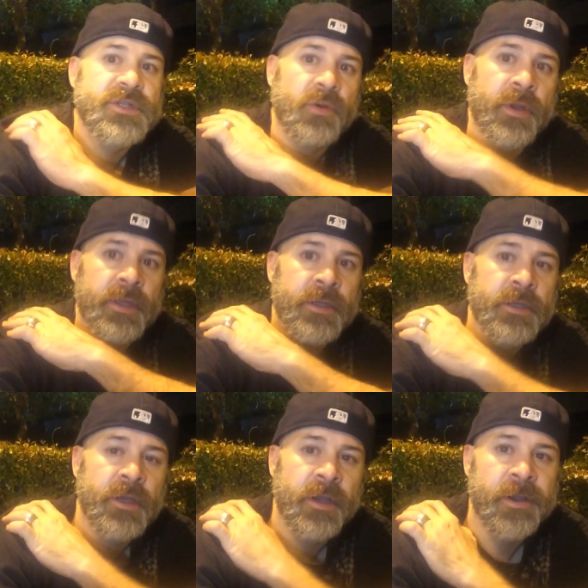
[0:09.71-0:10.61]
doing.
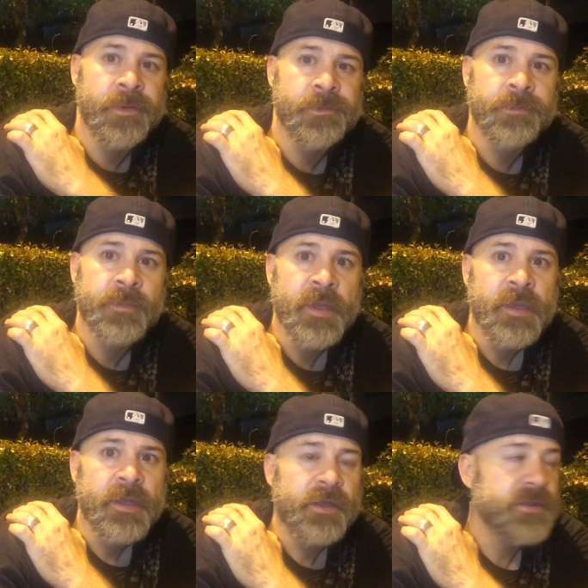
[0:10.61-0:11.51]

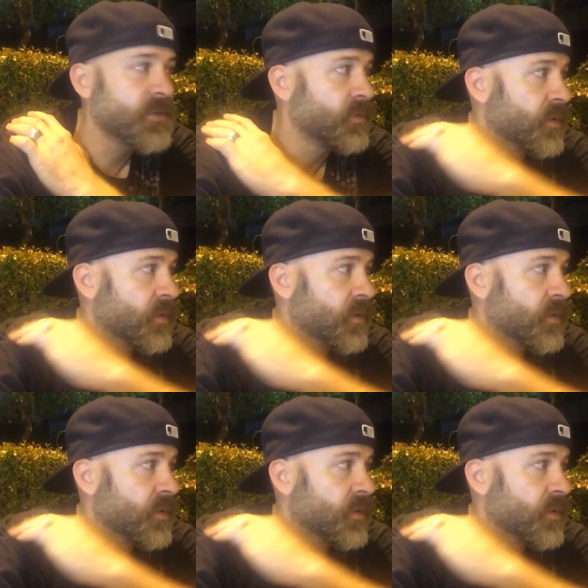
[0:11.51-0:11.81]
Here's the